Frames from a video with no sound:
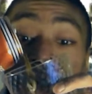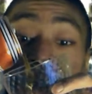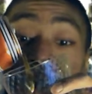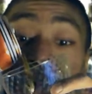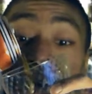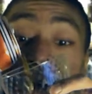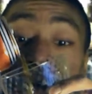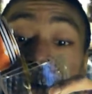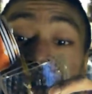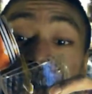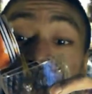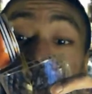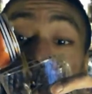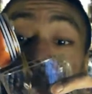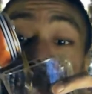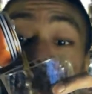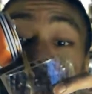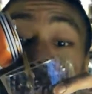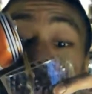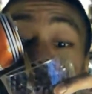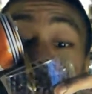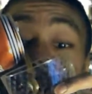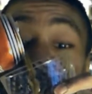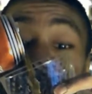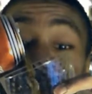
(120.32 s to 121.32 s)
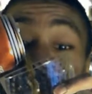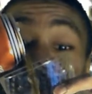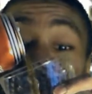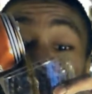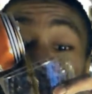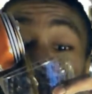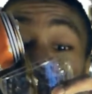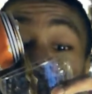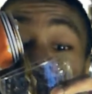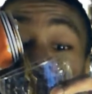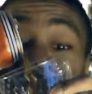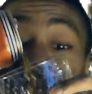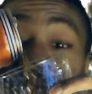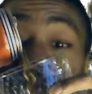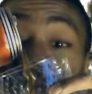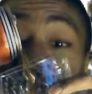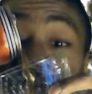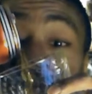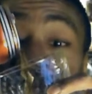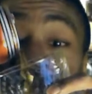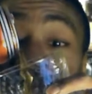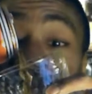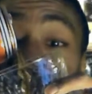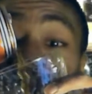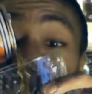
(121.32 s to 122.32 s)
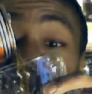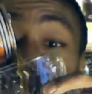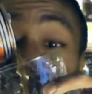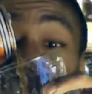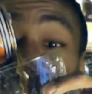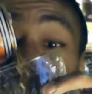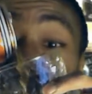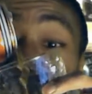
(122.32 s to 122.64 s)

Now it comes out kind